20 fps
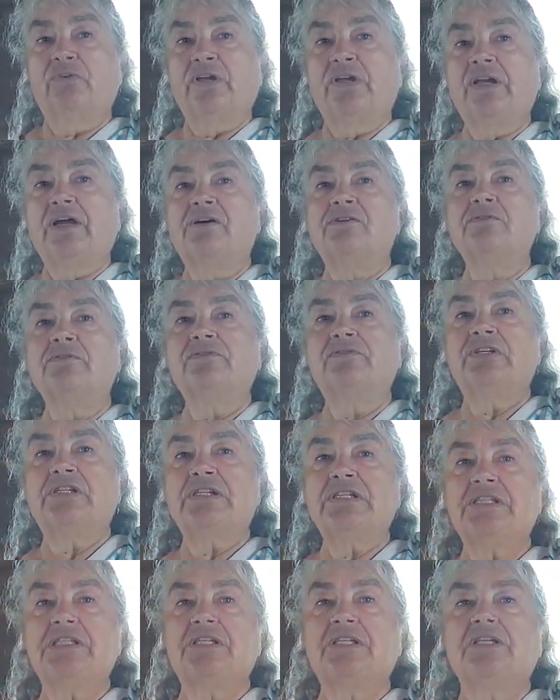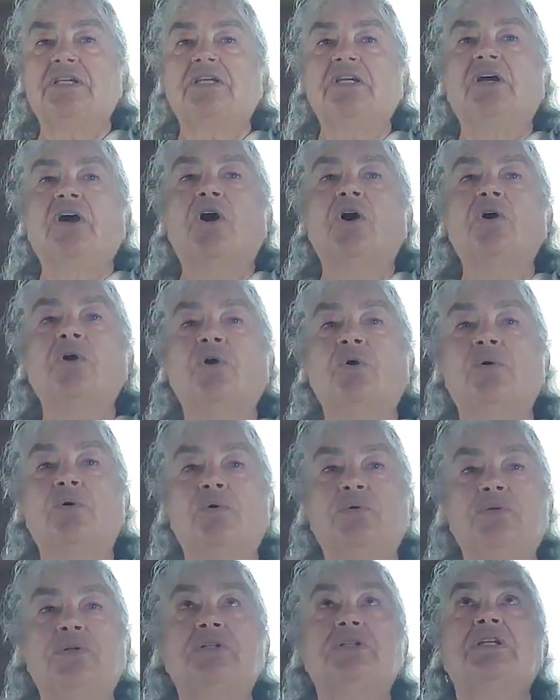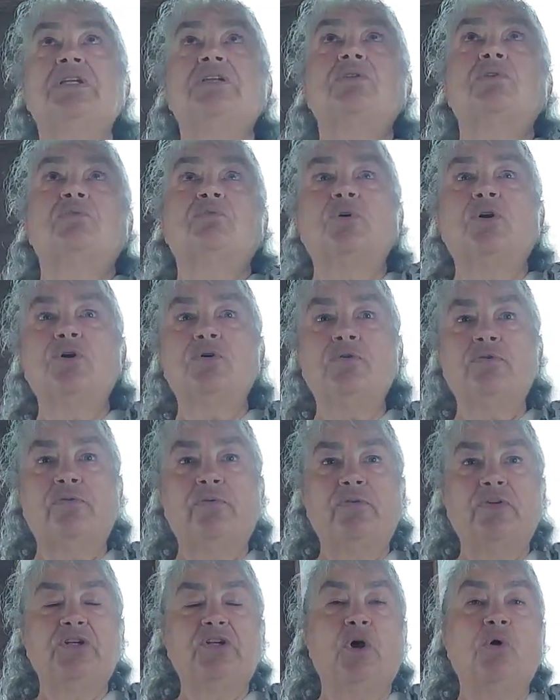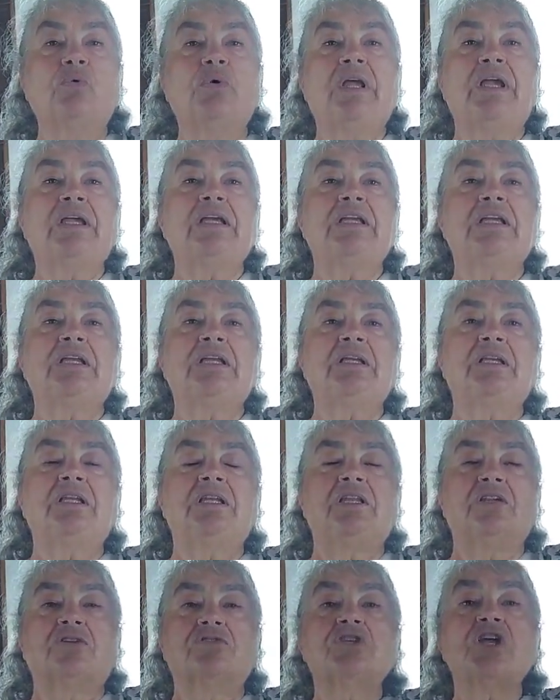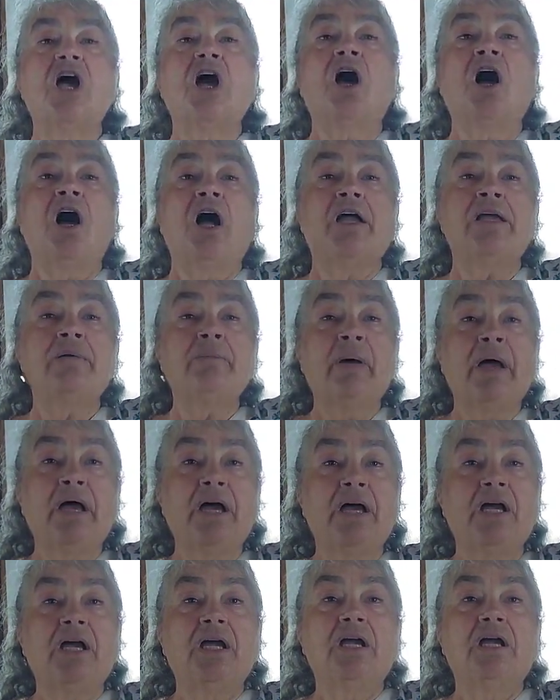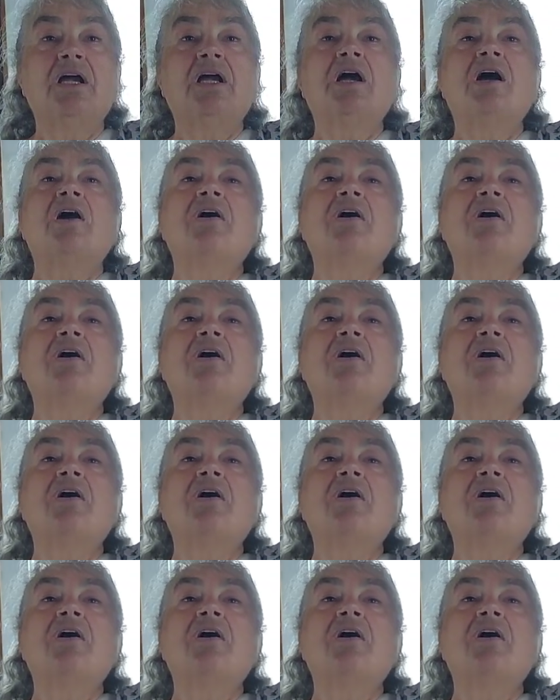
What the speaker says: roofing outfit who did the roof, donated their time.